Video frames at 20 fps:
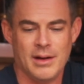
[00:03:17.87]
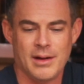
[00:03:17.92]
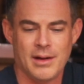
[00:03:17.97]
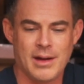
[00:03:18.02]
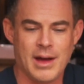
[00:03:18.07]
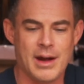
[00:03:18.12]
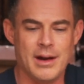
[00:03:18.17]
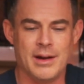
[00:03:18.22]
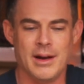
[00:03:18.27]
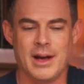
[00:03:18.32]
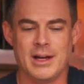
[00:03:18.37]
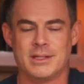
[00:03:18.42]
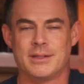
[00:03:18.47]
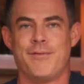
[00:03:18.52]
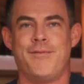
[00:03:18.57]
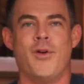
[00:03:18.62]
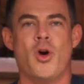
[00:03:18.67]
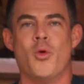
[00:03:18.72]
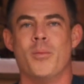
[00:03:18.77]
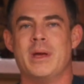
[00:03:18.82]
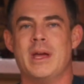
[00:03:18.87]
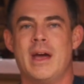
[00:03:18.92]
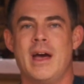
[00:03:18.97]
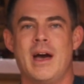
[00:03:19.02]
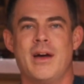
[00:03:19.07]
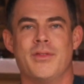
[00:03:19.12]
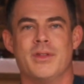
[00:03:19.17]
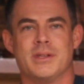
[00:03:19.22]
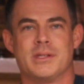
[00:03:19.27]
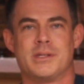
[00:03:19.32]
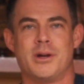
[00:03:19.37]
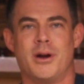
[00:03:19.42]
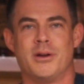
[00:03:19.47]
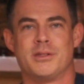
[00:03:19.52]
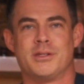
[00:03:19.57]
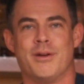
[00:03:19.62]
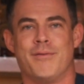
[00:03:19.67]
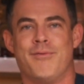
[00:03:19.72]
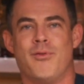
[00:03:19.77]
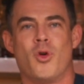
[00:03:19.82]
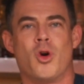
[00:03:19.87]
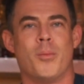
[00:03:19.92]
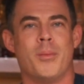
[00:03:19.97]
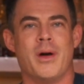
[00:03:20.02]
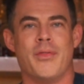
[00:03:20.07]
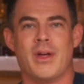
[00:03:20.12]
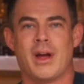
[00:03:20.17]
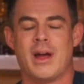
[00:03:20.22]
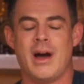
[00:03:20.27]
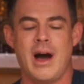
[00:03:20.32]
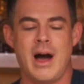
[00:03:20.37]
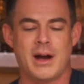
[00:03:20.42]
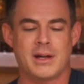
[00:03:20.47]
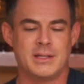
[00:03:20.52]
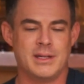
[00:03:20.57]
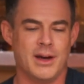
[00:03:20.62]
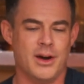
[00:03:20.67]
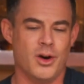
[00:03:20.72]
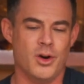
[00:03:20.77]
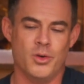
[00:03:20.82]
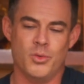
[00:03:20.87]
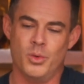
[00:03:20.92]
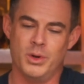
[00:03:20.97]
Got a nice foamy head that starts to form on the cocktail,